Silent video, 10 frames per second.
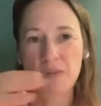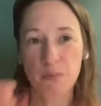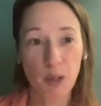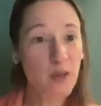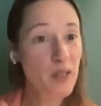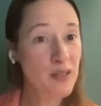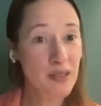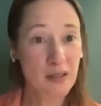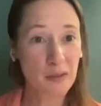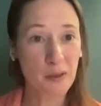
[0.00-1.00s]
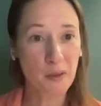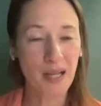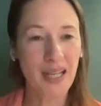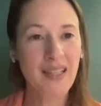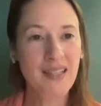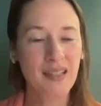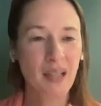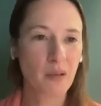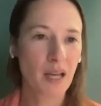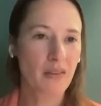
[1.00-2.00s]
processed in different ways. And
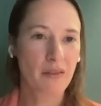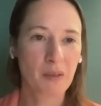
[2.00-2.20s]
then we have them